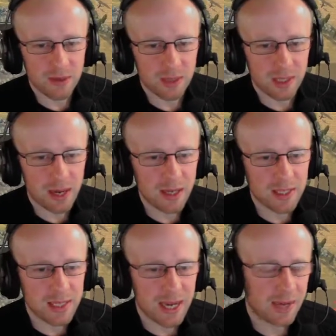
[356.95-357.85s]
The light
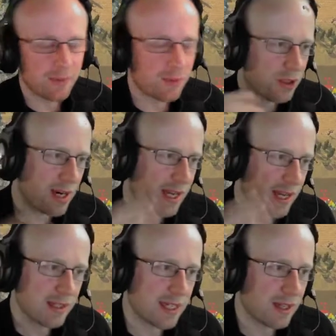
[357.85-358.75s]
attack. I'm trying to
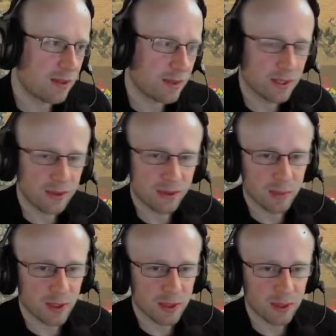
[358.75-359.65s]
get this hill as soon as
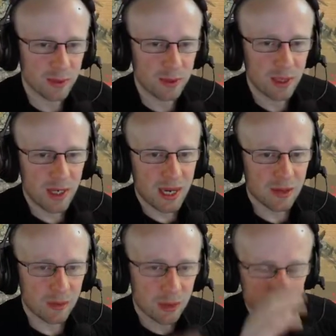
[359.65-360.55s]
possible, and
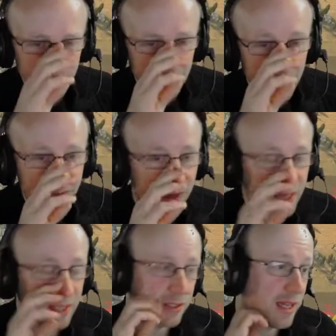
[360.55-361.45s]
of course, the light
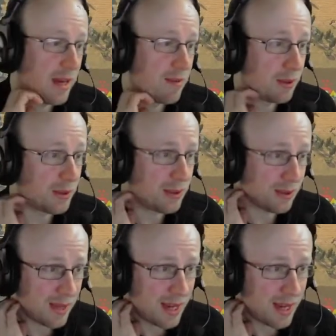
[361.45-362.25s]
fight is just getting brutal there.